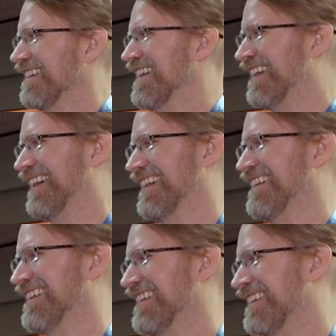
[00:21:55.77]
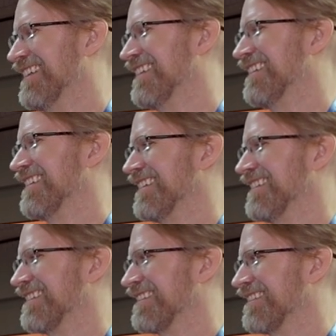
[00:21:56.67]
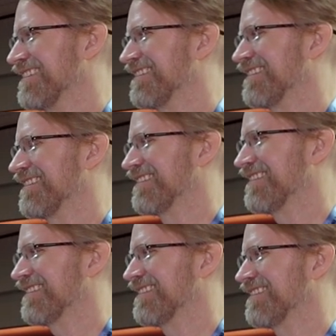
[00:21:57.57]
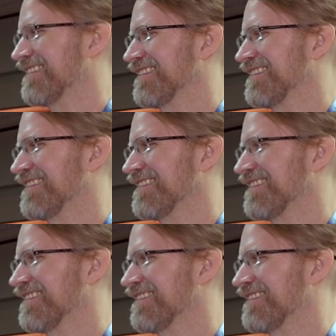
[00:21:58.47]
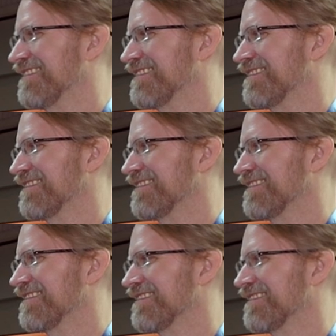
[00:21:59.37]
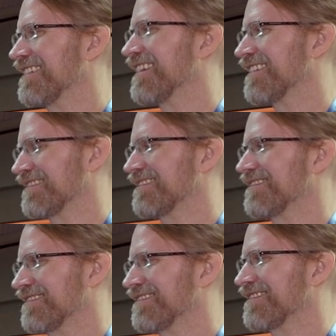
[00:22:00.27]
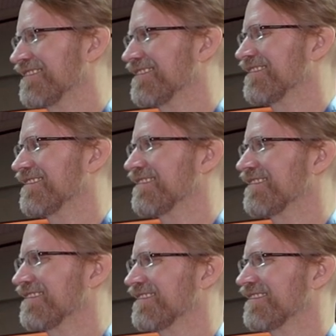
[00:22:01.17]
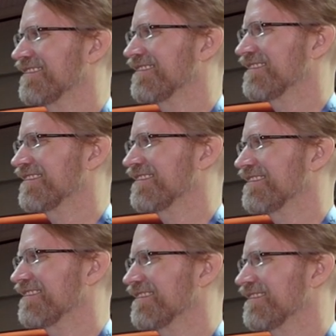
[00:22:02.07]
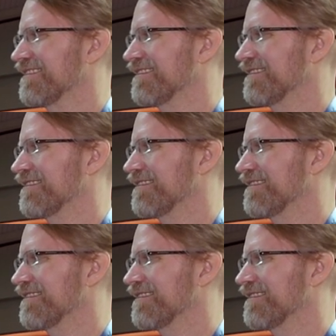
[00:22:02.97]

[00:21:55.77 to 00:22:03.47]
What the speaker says: [no speech]